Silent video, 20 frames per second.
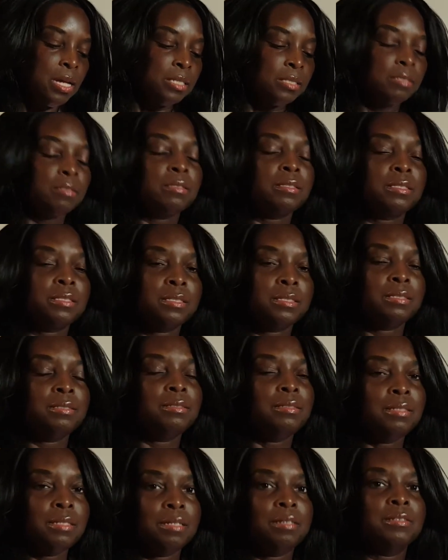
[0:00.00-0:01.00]
So,
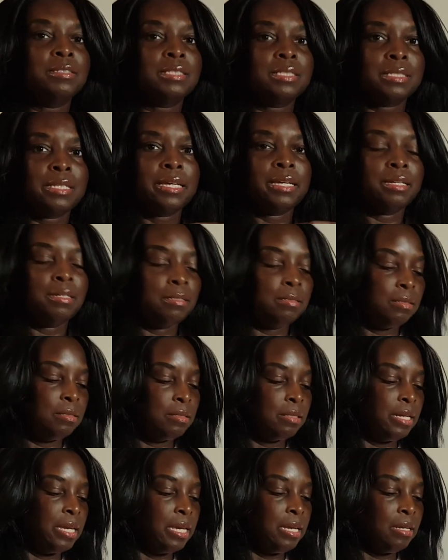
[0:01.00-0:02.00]
you know, it's like
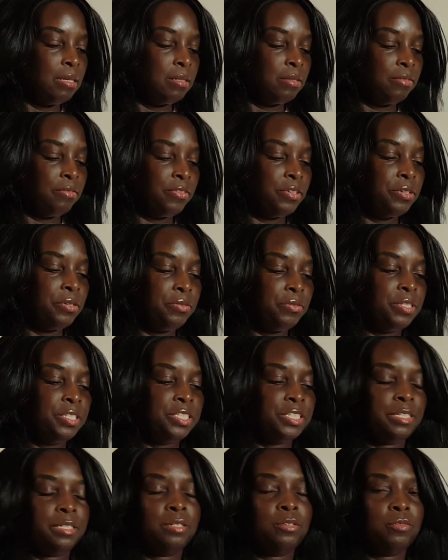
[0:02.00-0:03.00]
they're very
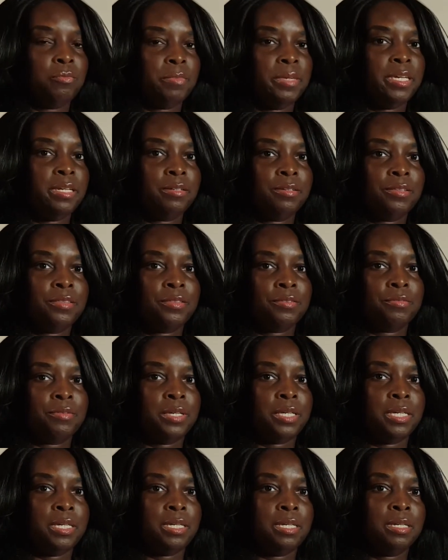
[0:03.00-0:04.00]
rich in
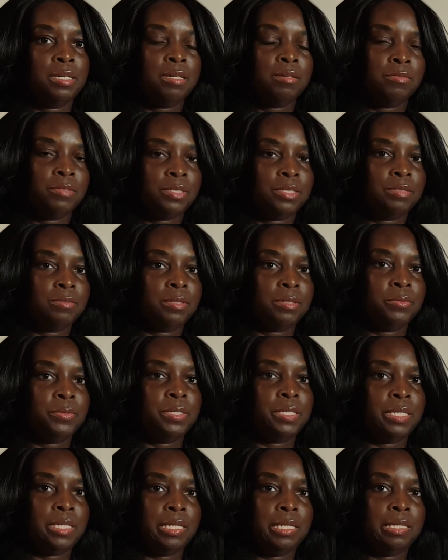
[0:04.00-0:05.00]
omega-3, which is what
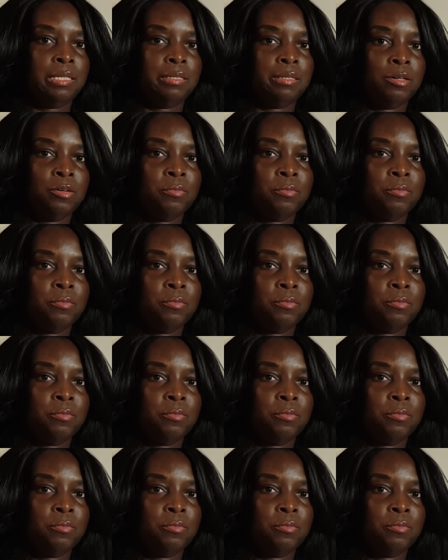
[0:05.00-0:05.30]
we need.